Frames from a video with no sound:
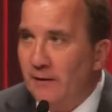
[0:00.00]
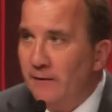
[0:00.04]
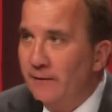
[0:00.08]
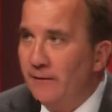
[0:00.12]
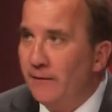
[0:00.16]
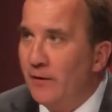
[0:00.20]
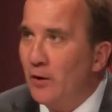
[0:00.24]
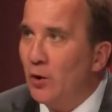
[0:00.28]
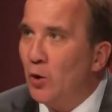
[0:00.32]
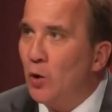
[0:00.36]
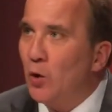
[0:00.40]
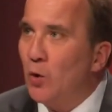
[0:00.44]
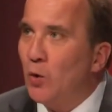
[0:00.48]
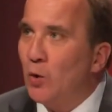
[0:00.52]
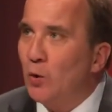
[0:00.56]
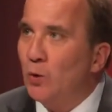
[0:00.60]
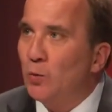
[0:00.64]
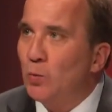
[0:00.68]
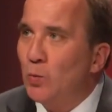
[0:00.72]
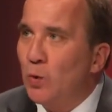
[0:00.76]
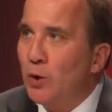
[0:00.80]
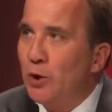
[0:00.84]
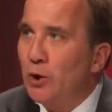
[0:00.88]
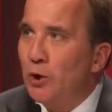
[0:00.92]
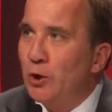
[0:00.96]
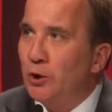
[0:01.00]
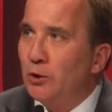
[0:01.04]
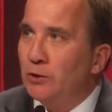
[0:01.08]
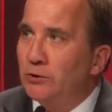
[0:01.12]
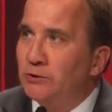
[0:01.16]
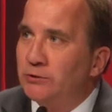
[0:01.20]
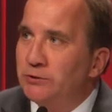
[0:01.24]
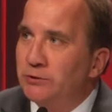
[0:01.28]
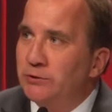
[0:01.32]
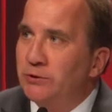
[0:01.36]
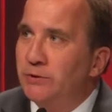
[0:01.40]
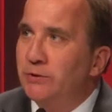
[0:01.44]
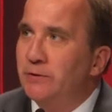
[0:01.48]
the whole
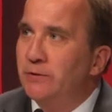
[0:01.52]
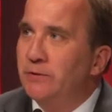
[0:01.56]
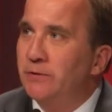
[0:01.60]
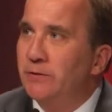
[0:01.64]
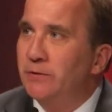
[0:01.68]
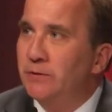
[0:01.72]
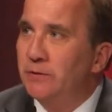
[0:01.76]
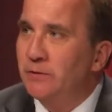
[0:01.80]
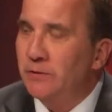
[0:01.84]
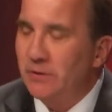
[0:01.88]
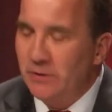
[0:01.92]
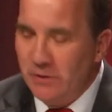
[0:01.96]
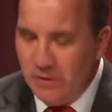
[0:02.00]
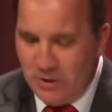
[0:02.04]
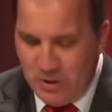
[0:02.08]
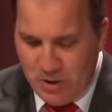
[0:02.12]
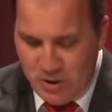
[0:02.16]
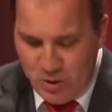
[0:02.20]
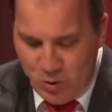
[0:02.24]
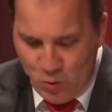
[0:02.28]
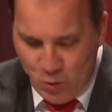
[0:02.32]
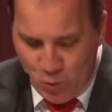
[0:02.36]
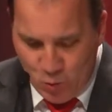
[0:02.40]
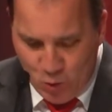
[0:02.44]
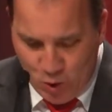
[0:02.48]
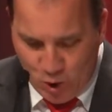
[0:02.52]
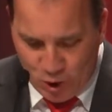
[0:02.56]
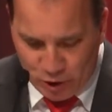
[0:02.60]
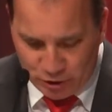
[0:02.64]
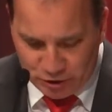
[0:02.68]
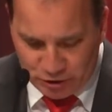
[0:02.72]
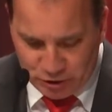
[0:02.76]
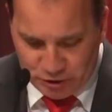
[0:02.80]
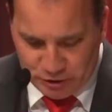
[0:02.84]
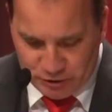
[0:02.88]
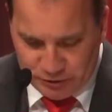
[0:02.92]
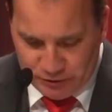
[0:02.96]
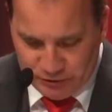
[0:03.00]
world
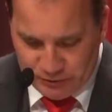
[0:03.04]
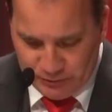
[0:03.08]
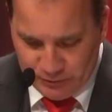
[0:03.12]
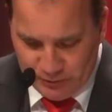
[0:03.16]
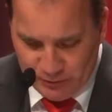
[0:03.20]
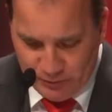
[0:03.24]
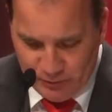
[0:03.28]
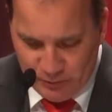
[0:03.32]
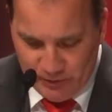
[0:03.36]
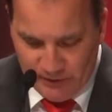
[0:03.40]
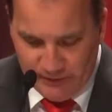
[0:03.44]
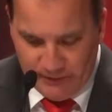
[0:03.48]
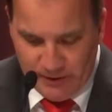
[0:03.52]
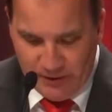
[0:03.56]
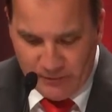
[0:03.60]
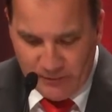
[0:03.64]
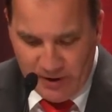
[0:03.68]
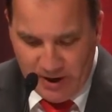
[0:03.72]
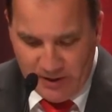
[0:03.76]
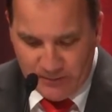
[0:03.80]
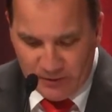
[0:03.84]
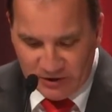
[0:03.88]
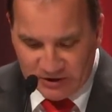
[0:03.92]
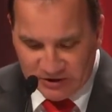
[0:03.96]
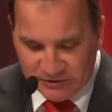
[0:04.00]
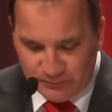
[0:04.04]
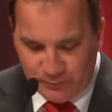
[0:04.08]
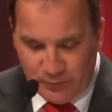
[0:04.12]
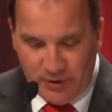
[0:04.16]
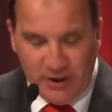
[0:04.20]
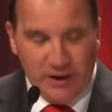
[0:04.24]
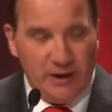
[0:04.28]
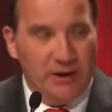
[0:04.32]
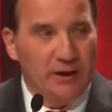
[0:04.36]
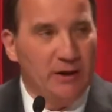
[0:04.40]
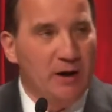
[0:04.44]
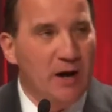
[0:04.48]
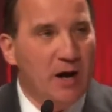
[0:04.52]
watched when the Arabic
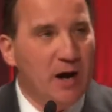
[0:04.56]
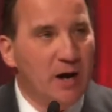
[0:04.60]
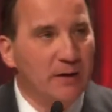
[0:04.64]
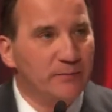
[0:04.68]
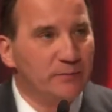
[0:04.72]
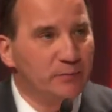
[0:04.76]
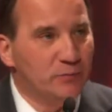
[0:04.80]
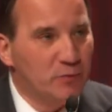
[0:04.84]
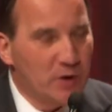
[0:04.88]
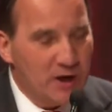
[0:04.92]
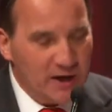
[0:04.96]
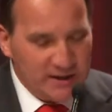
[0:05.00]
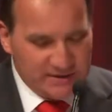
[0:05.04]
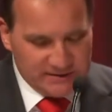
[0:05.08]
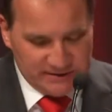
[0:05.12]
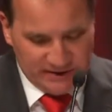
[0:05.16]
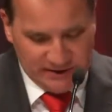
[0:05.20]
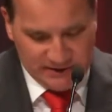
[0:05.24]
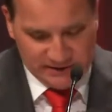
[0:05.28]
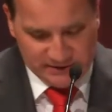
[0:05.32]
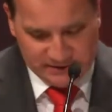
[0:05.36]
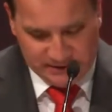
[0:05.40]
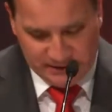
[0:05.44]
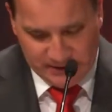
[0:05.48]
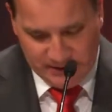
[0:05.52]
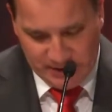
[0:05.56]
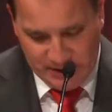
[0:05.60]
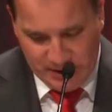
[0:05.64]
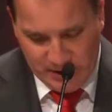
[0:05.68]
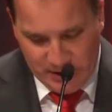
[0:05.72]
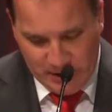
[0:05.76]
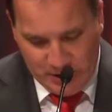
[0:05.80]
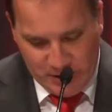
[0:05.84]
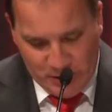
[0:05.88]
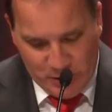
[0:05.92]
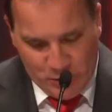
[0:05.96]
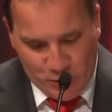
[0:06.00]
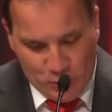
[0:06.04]
Spring uprisings
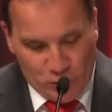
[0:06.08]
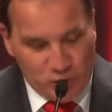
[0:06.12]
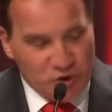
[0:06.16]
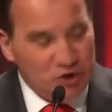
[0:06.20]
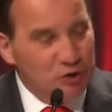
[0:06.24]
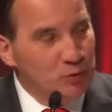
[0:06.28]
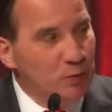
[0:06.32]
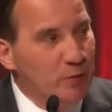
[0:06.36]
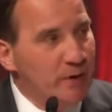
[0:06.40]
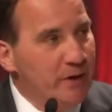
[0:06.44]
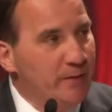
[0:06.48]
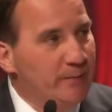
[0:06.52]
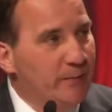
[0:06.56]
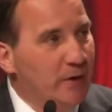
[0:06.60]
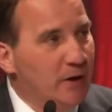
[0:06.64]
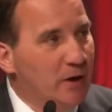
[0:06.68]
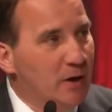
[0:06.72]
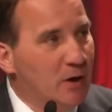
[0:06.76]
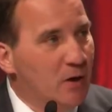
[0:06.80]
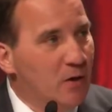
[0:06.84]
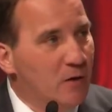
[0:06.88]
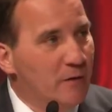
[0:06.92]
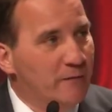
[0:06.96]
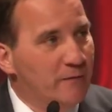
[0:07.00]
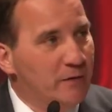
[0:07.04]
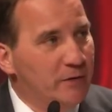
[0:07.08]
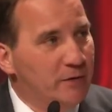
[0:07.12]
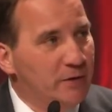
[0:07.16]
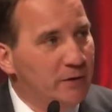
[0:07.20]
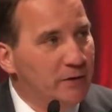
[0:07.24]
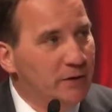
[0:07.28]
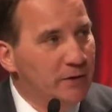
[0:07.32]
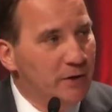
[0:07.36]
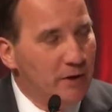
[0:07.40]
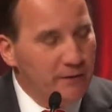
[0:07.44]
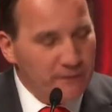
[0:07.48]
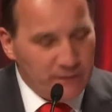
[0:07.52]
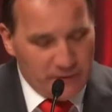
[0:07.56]
were sweeping over
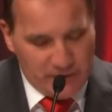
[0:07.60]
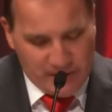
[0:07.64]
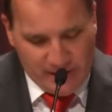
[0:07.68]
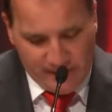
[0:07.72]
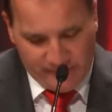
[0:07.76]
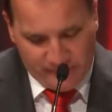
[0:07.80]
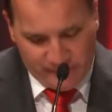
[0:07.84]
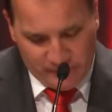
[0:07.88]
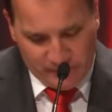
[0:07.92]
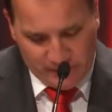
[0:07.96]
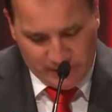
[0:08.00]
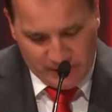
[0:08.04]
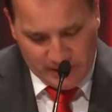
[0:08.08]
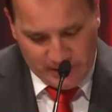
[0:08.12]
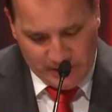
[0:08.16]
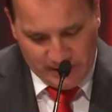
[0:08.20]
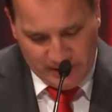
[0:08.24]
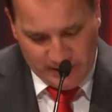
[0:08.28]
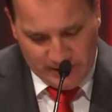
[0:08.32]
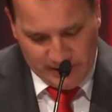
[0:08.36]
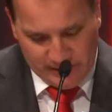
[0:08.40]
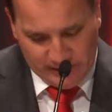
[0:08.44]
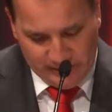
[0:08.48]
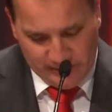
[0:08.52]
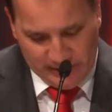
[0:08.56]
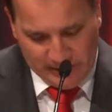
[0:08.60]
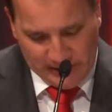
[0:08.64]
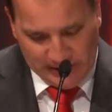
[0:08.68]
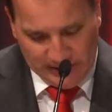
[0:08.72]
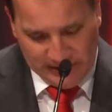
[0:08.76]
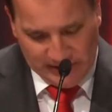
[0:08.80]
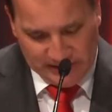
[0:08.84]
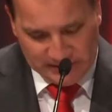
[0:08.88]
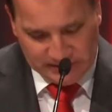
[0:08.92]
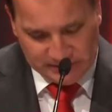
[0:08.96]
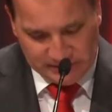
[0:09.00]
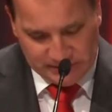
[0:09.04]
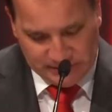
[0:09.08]
northern Africa and the Middle
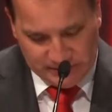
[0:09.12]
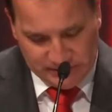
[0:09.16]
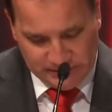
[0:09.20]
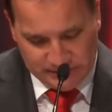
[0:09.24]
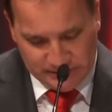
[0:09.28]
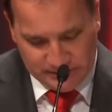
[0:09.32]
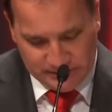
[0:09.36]
East.